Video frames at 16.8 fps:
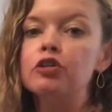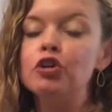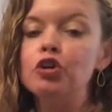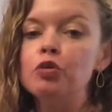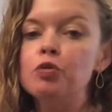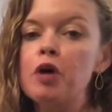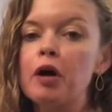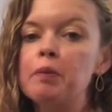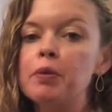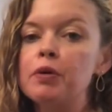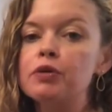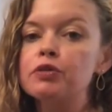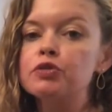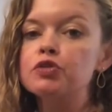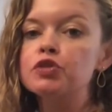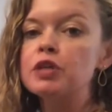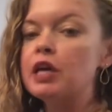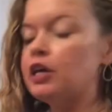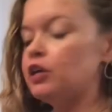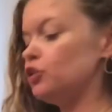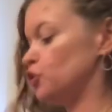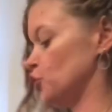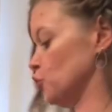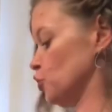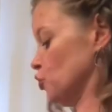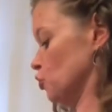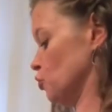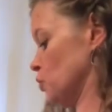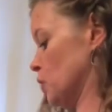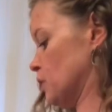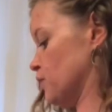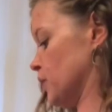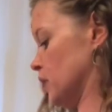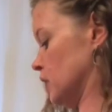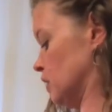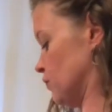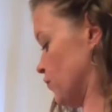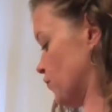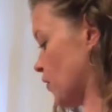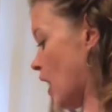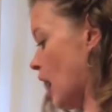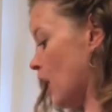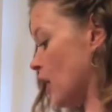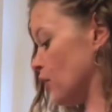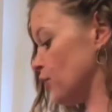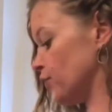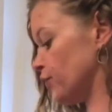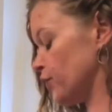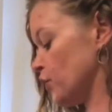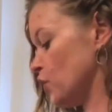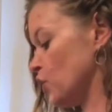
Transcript: cucumbers into, it fit in 5